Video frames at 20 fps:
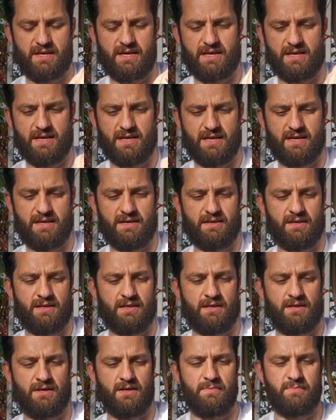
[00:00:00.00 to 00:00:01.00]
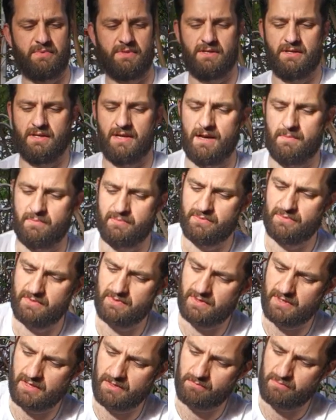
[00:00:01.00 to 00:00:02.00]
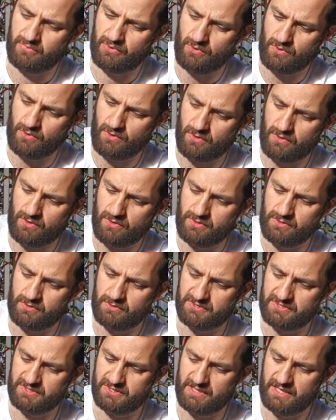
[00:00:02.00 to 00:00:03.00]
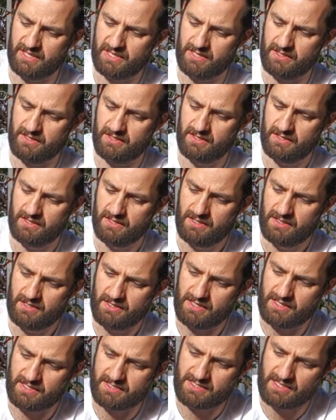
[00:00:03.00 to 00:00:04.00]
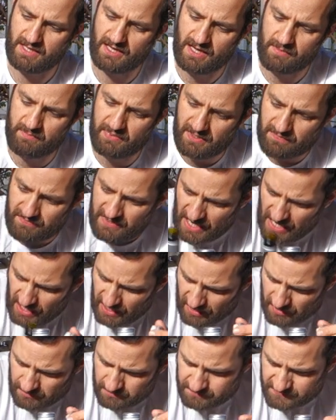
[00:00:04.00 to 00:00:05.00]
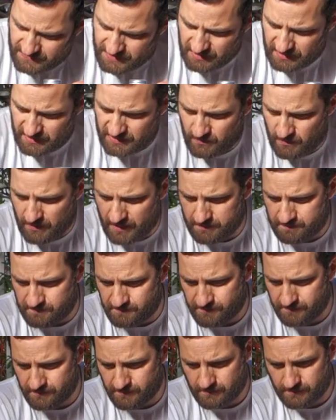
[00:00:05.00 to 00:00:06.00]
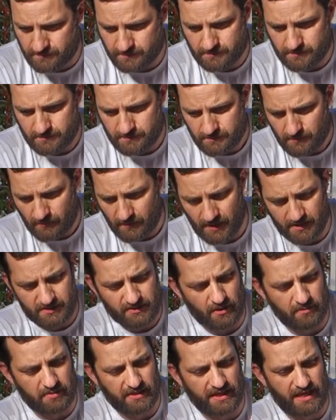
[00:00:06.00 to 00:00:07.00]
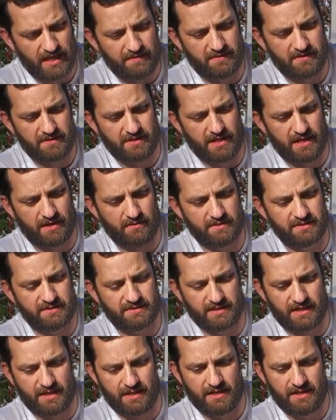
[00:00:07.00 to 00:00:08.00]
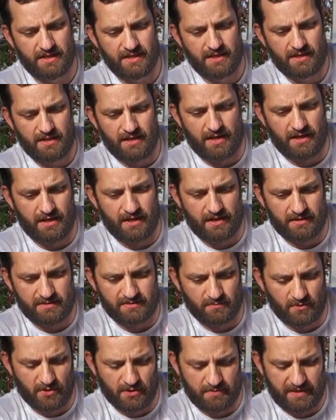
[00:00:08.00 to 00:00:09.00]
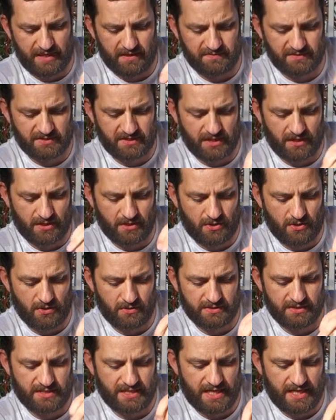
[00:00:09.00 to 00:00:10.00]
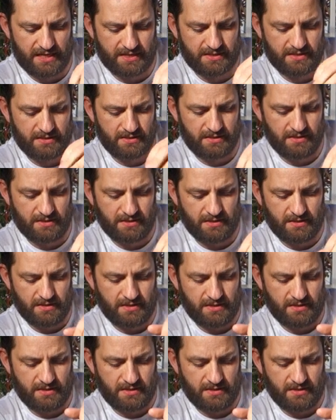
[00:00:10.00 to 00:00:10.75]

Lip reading: I open it up and pour, you'll see there's a bit of colour to this one. So I believe that there is a small amount of skin contact.